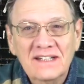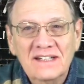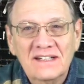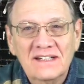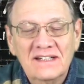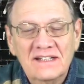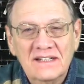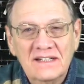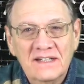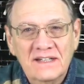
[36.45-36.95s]

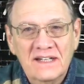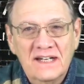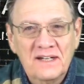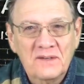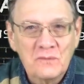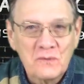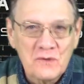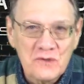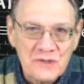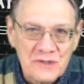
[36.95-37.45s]

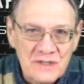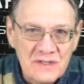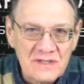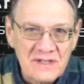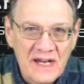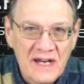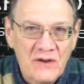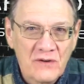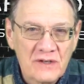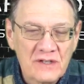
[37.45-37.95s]
That was
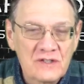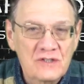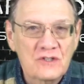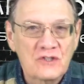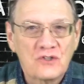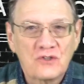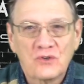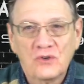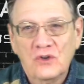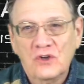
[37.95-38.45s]
down in
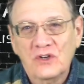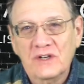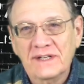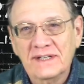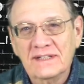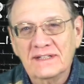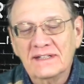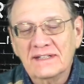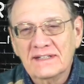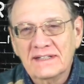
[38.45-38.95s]

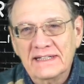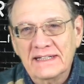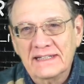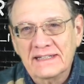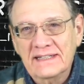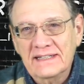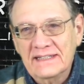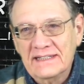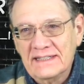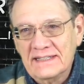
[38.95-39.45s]
Detroit,
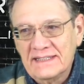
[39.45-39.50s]
and